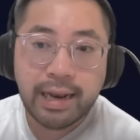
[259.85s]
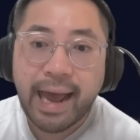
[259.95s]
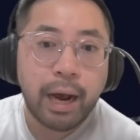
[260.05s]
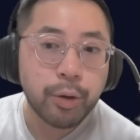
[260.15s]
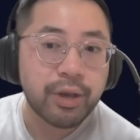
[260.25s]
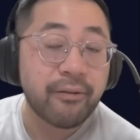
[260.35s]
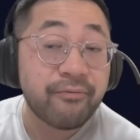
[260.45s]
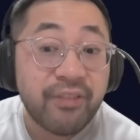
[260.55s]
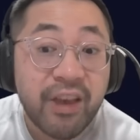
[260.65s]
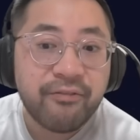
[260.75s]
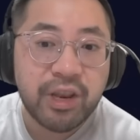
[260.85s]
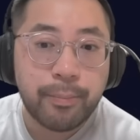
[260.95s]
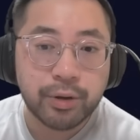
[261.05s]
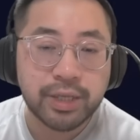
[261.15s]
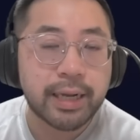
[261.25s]
Now you get a
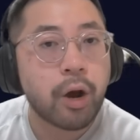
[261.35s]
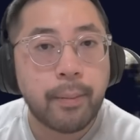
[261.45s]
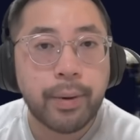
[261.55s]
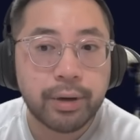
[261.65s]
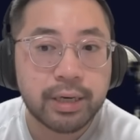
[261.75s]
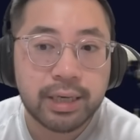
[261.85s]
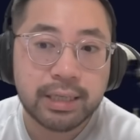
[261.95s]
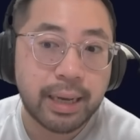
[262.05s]
50% combat readiness.